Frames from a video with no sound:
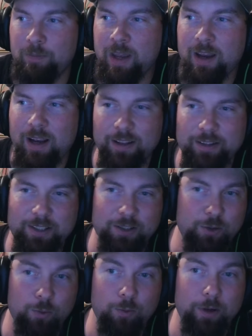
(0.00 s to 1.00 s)
And this is
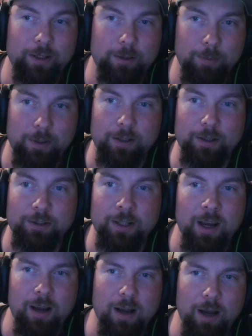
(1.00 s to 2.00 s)
great because
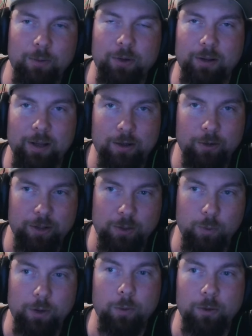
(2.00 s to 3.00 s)
I really like all these
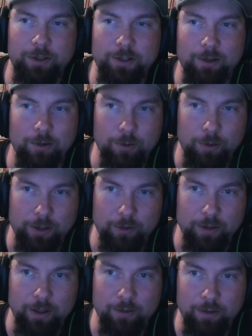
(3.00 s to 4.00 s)
reworks they do
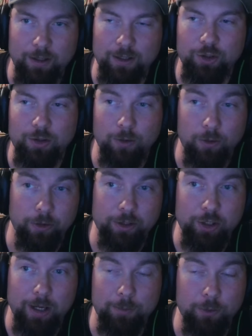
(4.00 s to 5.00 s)
during the early
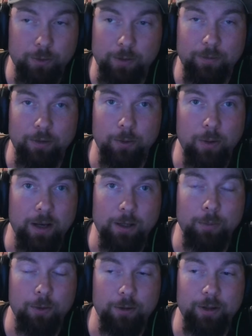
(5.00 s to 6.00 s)
chapters or even through any
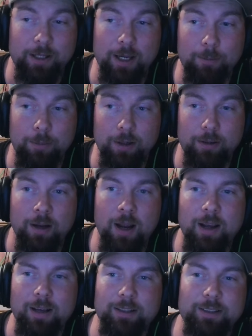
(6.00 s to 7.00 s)
part of the campaign.
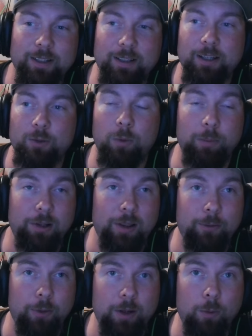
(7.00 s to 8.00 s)
Seeing as we'll be
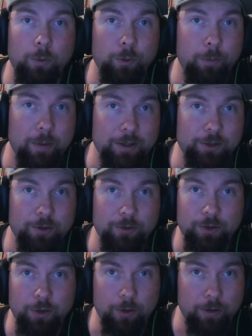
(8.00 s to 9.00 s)
leveling a Rune Master and
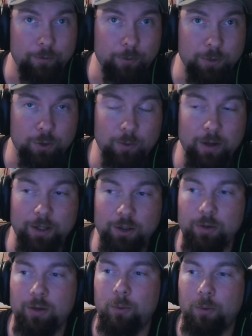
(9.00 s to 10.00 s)
starting from
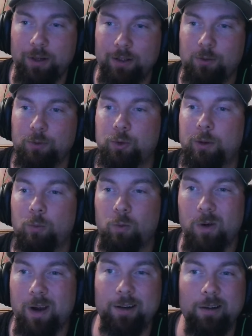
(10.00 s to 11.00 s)
scratch, we'll get to enjoy them
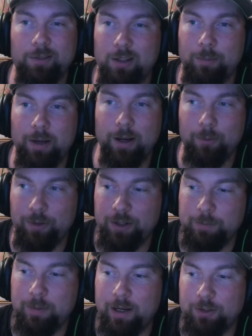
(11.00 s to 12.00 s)
right off the bat when this
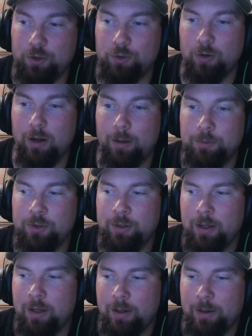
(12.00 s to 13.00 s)
patch drops.
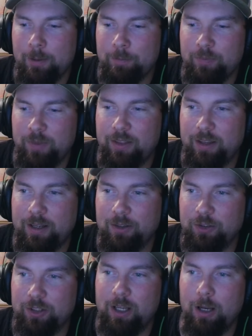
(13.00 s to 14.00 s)
And then
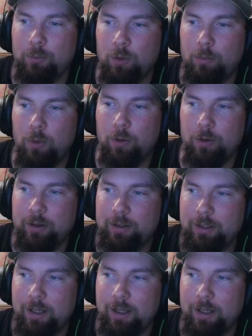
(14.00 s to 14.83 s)
here's a couple more.